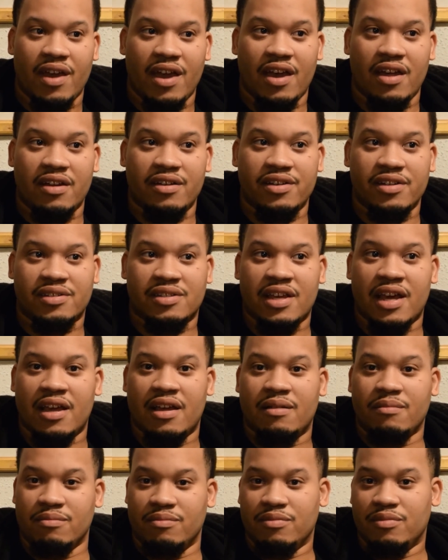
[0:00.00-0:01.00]
And just
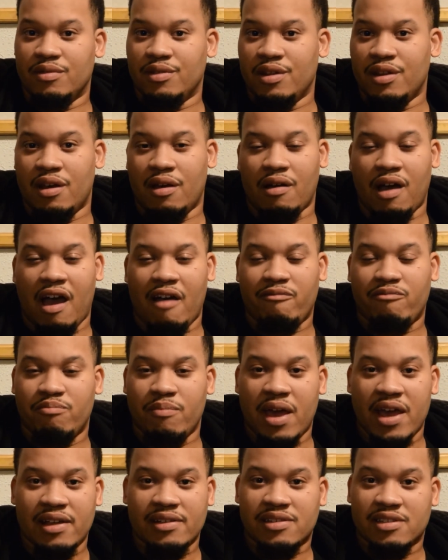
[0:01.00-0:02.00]
kind of, you know,
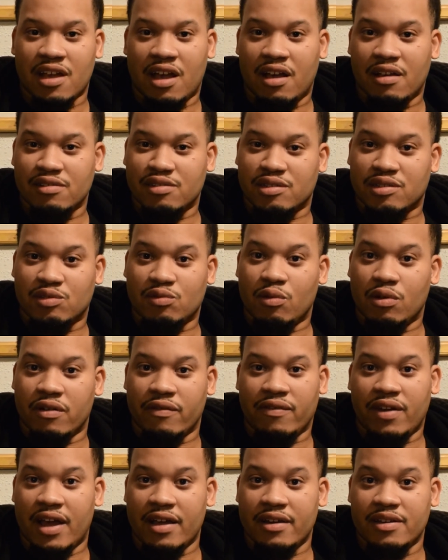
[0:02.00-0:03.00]
I've made songs
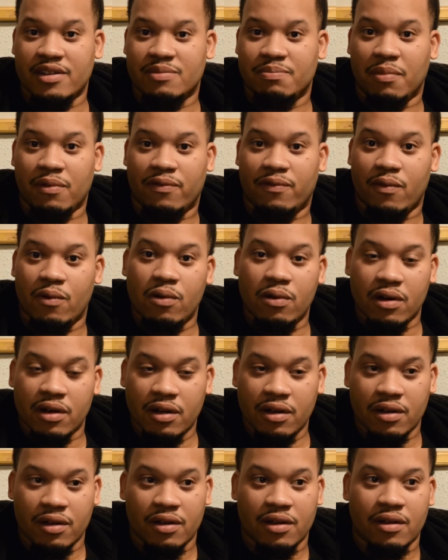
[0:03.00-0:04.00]
sort of like this before,